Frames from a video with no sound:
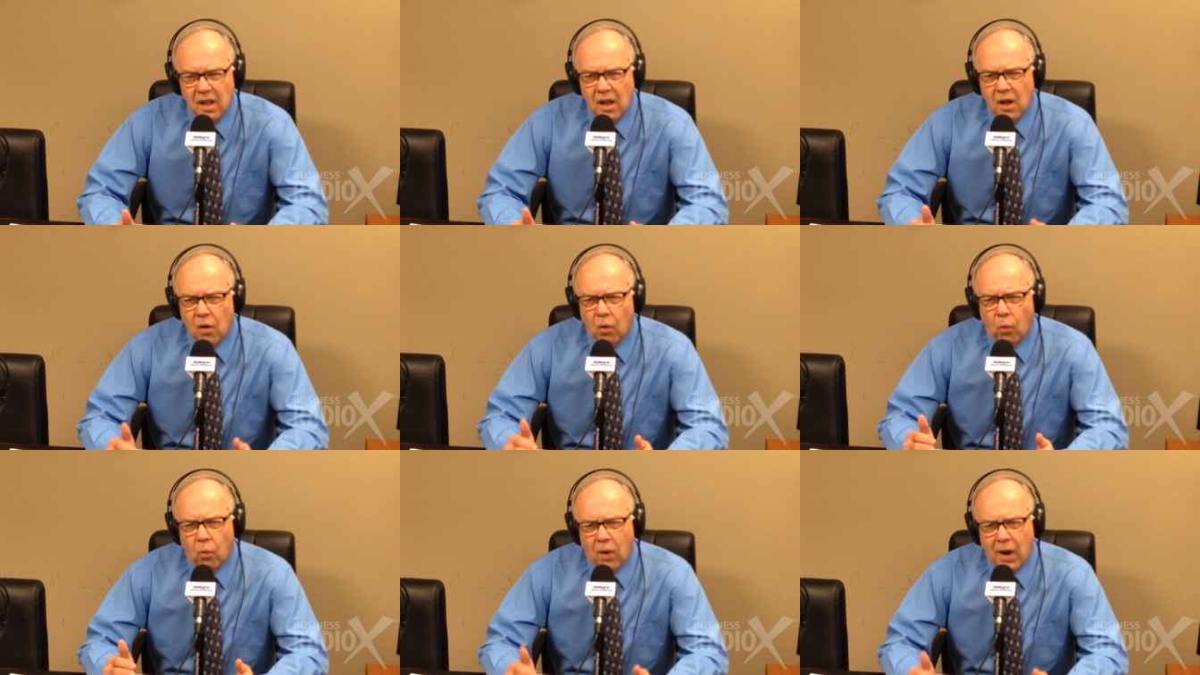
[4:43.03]

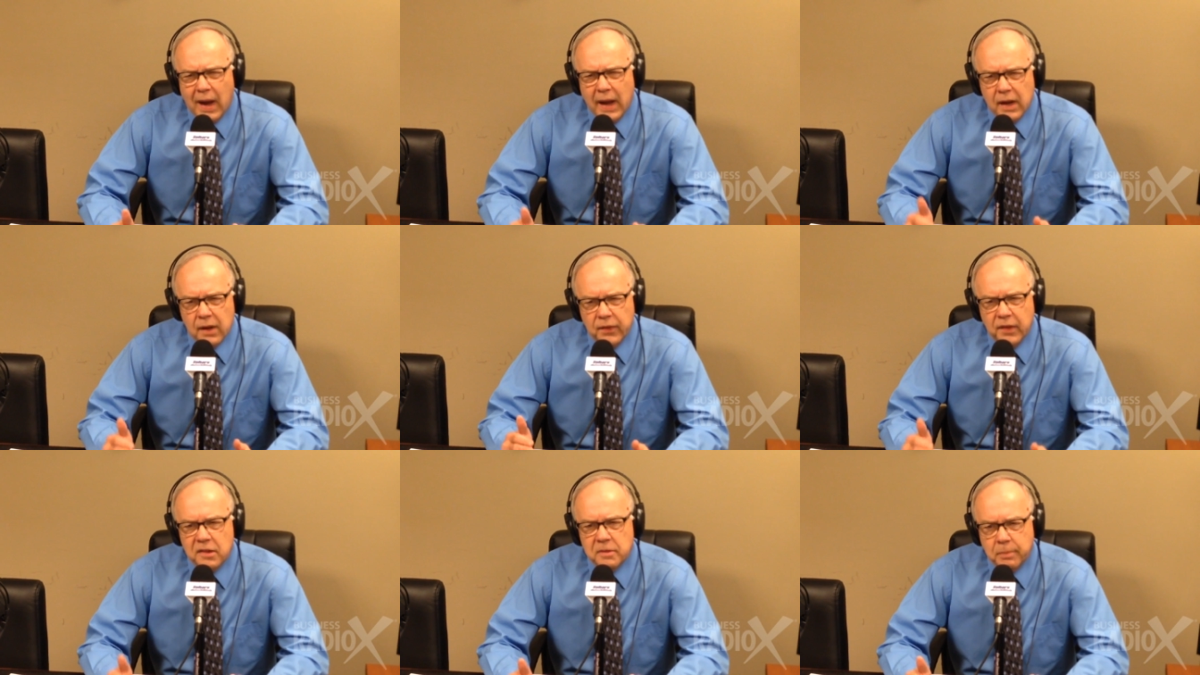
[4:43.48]
why
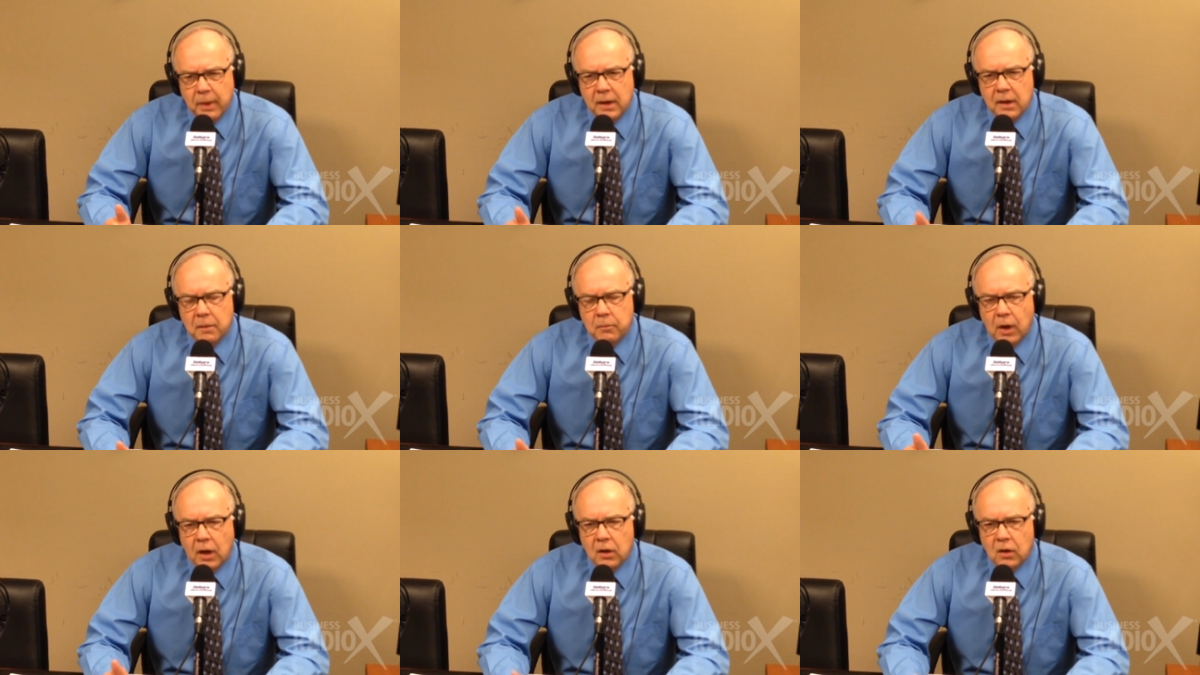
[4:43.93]
are they
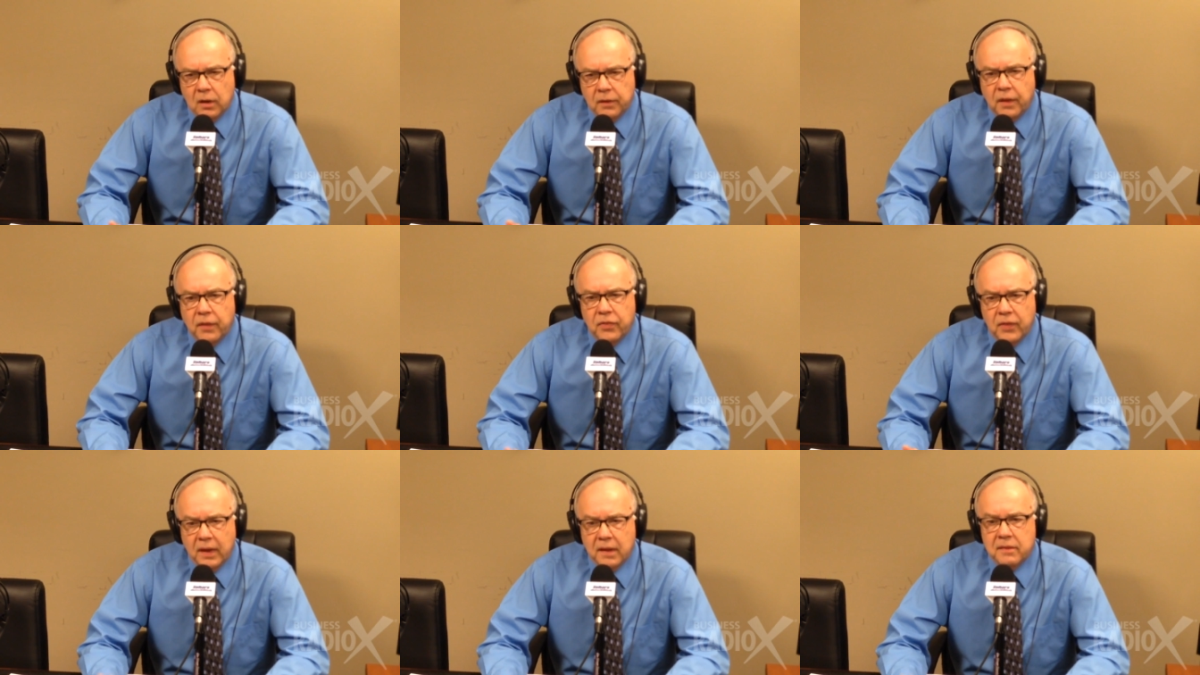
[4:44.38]
spending money on the
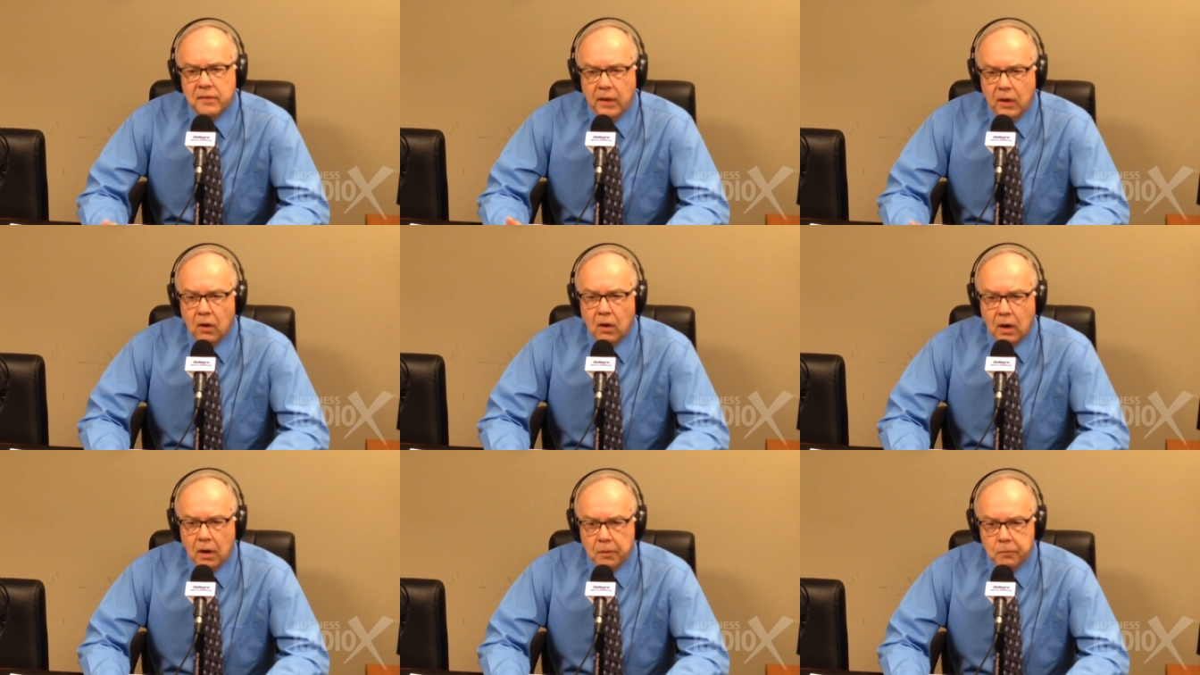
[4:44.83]
things they
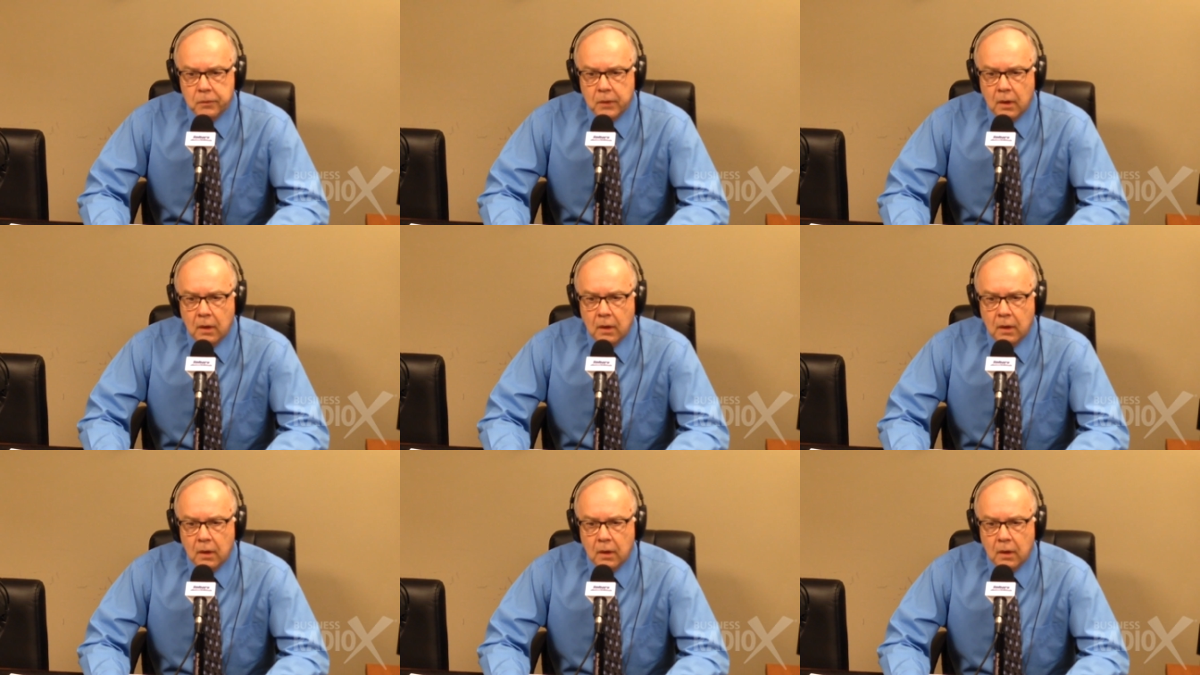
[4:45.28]
are?